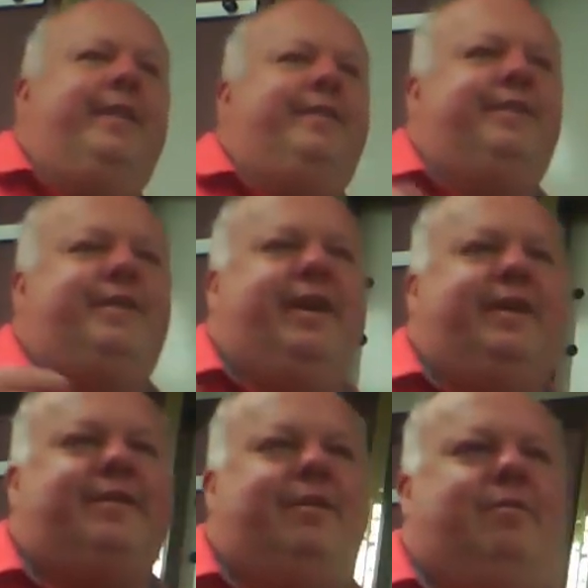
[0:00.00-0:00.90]
There's
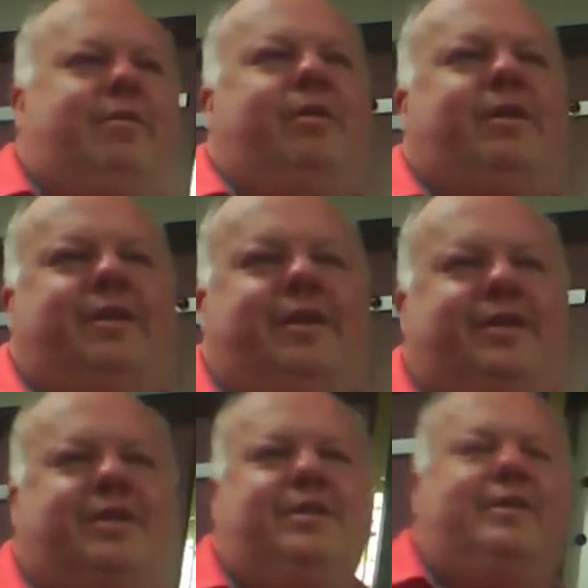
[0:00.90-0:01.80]
tests on road
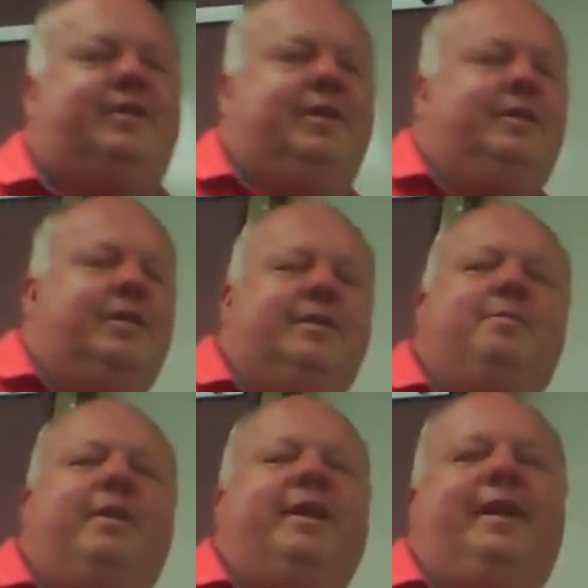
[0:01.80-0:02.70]
conditions. There's
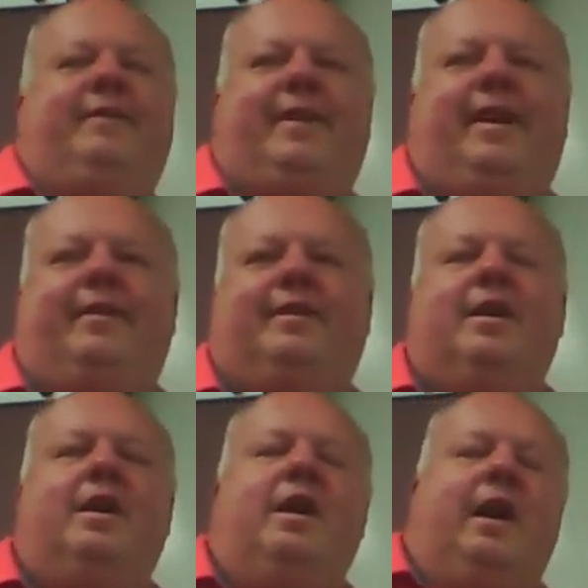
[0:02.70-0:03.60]
plenty of tests.
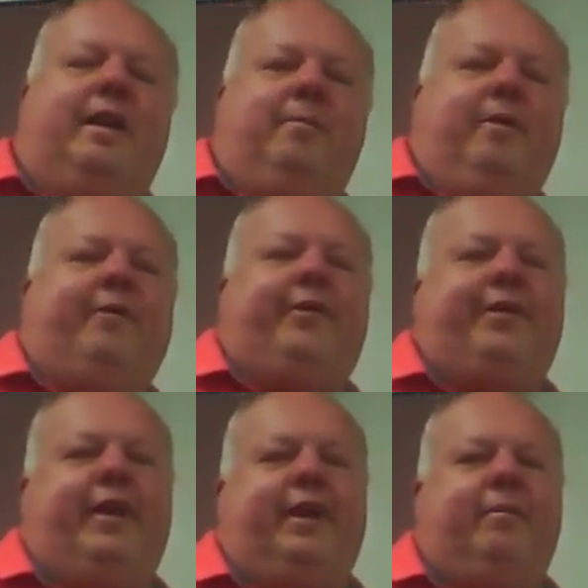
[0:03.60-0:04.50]
And the beautiful
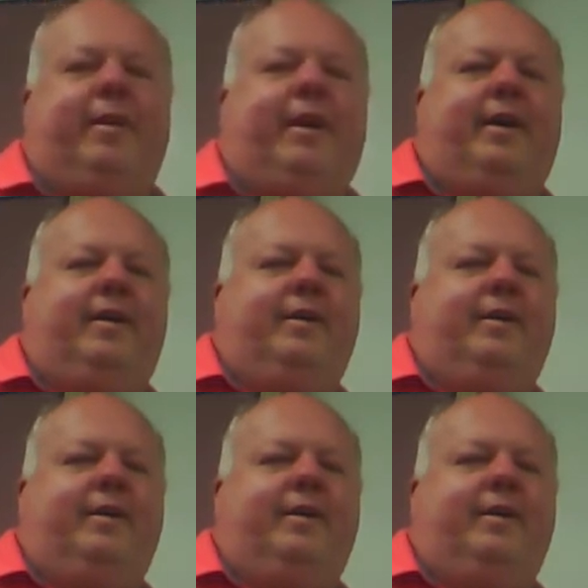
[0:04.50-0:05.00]
thing about